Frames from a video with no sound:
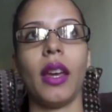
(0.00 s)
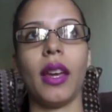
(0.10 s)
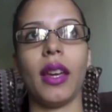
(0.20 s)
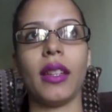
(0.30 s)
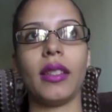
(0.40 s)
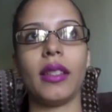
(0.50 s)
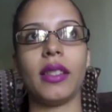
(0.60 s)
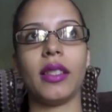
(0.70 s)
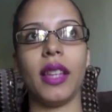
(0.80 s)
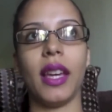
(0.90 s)
And
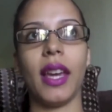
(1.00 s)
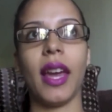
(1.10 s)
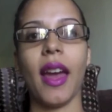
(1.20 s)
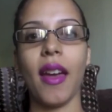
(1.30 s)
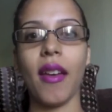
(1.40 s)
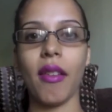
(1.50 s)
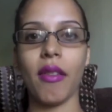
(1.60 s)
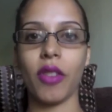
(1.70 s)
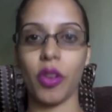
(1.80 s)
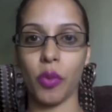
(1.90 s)

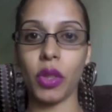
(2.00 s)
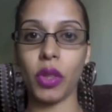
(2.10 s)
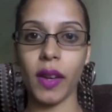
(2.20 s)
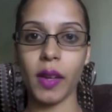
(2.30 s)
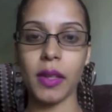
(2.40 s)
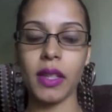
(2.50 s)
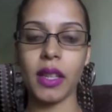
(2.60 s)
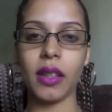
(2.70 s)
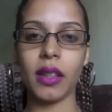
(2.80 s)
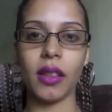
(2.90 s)
they're multivitamins,
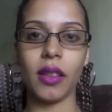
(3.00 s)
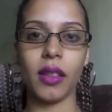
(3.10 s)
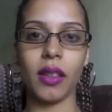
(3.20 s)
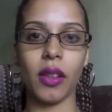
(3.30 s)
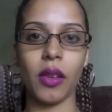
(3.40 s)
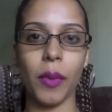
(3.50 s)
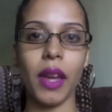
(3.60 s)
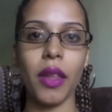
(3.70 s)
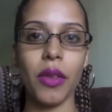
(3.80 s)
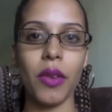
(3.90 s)
and then the
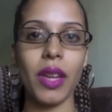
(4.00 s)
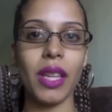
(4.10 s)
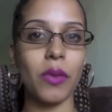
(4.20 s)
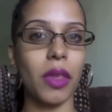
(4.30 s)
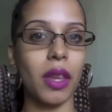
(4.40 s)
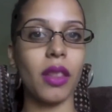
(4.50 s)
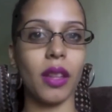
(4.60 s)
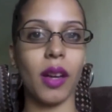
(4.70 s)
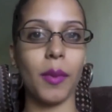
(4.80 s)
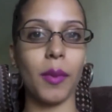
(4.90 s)
omega-3 is within
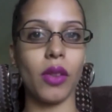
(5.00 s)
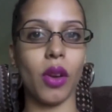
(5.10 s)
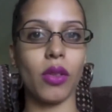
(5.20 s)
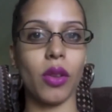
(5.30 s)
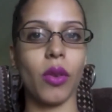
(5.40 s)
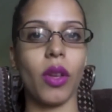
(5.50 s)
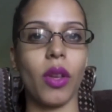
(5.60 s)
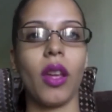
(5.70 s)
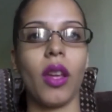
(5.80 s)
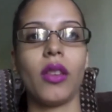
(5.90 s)
the gummies also.
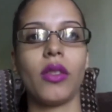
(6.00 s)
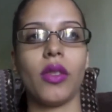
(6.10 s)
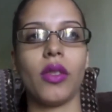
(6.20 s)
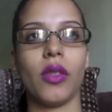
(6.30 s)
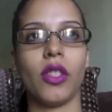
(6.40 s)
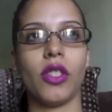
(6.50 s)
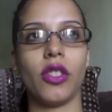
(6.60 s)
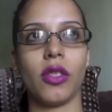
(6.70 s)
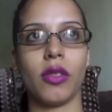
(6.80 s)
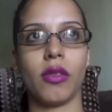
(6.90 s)
So it's
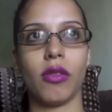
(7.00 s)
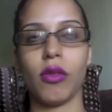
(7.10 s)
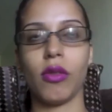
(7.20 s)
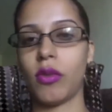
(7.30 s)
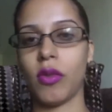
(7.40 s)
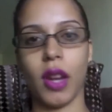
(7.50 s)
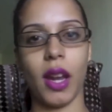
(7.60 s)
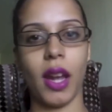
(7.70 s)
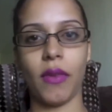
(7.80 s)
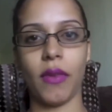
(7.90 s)
just those two that I
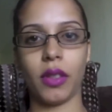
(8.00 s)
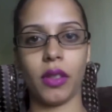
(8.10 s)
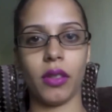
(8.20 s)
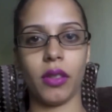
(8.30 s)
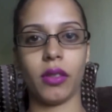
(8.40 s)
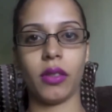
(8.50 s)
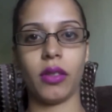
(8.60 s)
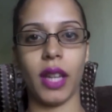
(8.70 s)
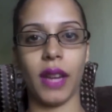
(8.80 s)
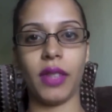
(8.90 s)
have to
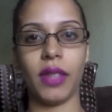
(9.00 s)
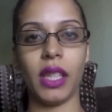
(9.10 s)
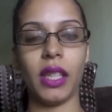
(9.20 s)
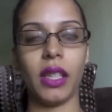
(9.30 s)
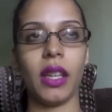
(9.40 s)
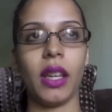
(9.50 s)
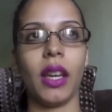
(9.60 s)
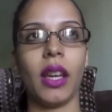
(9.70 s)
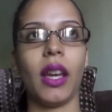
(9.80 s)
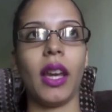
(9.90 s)
eat,
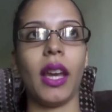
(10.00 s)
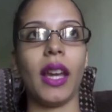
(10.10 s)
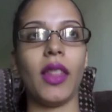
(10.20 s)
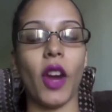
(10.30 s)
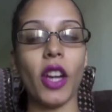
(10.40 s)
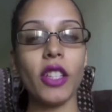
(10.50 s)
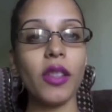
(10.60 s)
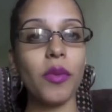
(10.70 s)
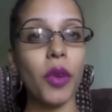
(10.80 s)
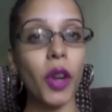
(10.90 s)
and they're
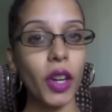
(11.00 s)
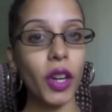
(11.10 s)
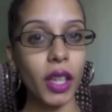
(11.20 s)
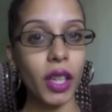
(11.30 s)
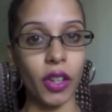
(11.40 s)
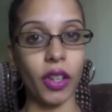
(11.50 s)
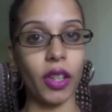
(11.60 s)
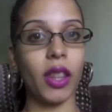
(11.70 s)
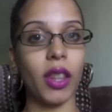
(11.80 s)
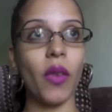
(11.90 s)
actually pretty good.
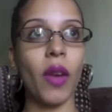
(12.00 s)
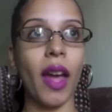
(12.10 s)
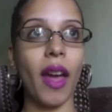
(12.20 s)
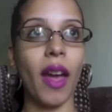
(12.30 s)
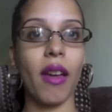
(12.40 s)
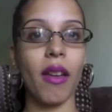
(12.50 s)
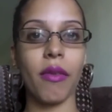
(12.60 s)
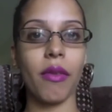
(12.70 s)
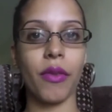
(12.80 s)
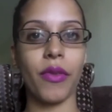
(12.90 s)
They don't have
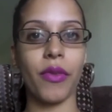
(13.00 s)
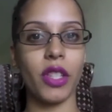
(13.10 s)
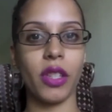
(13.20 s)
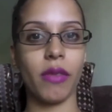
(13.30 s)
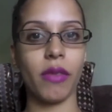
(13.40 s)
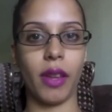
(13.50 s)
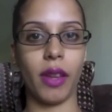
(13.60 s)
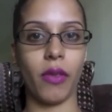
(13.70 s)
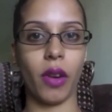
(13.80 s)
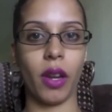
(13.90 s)
a fishy
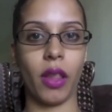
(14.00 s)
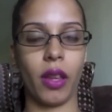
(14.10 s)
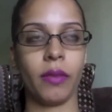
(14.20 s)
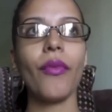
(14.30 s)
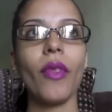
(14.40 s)
flavor or anything.